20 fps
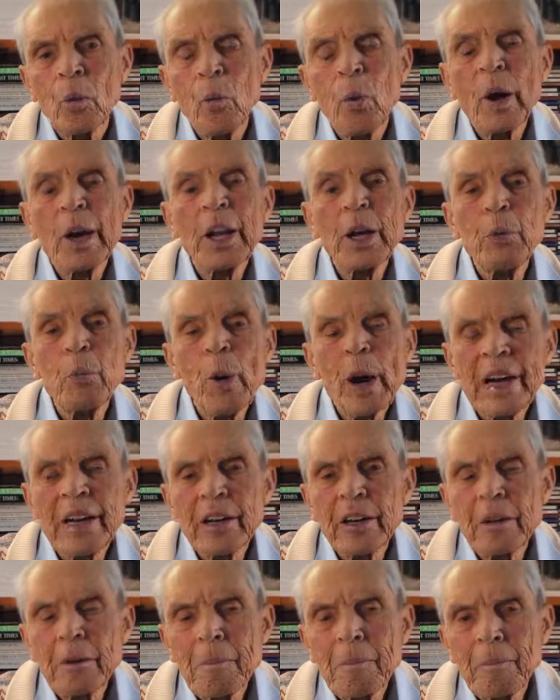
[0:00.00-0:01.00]
Well, he
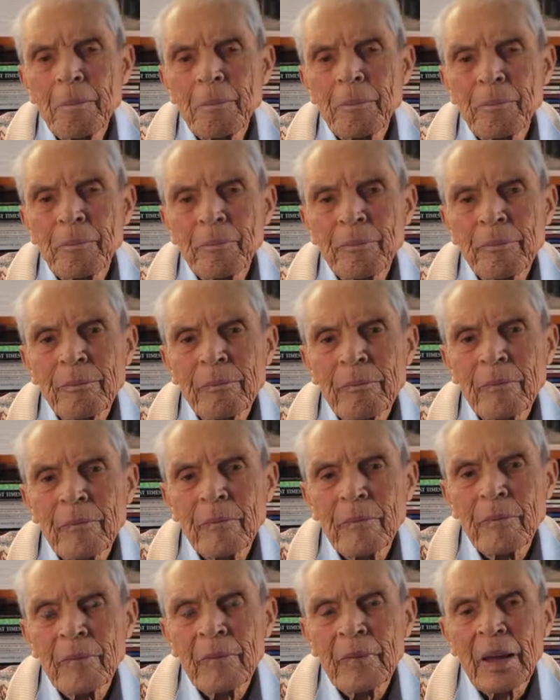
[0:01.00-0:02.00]
went.
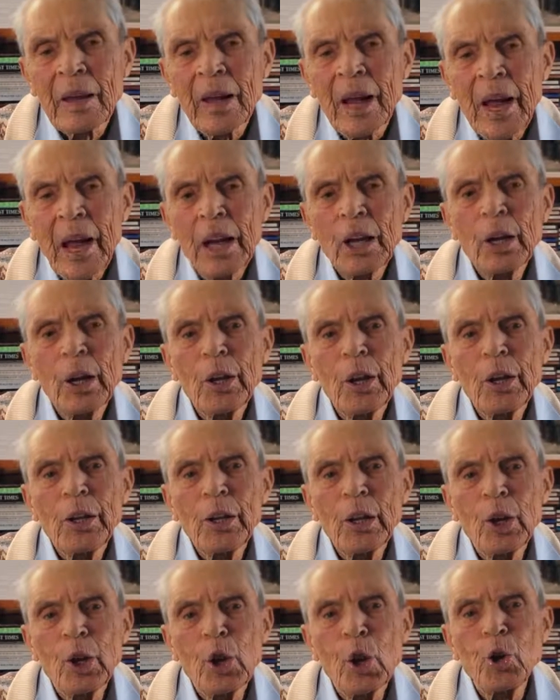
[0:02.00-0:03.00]
And
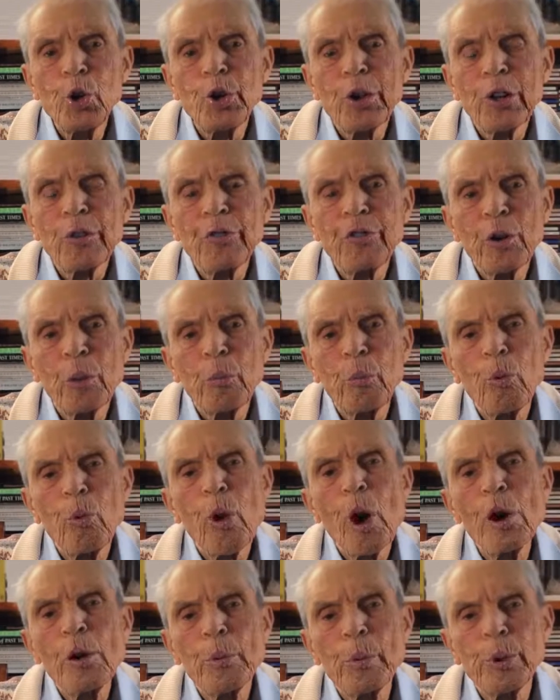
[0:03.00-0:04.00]
the Luther from
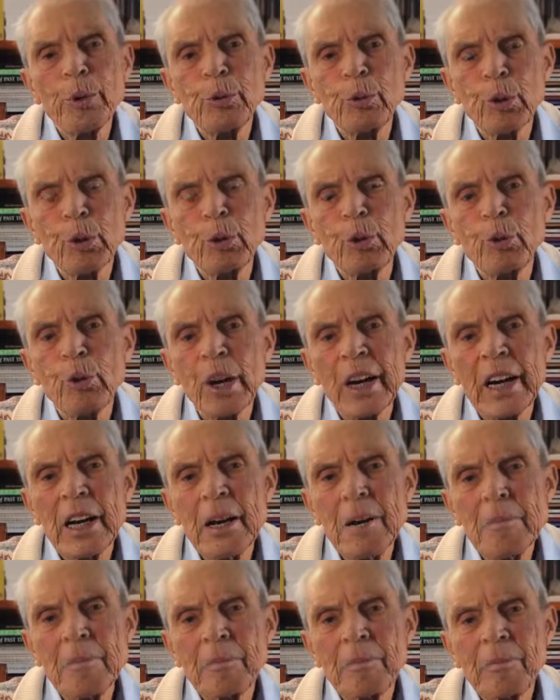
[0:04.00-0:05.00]
Romans was
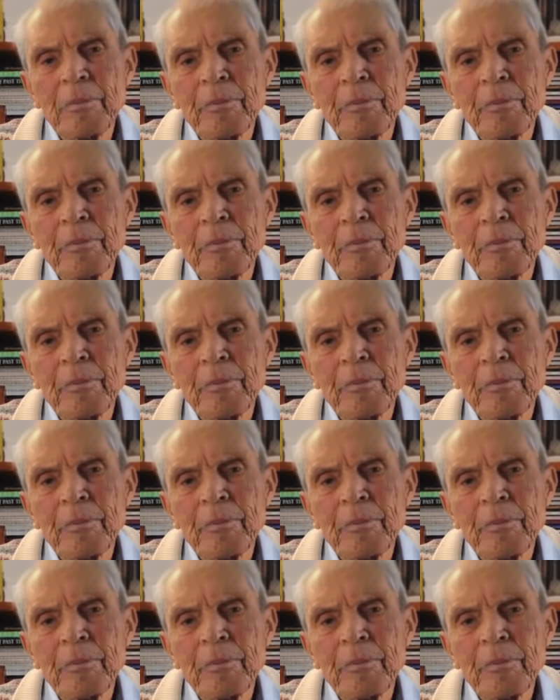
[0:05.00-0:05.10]
read.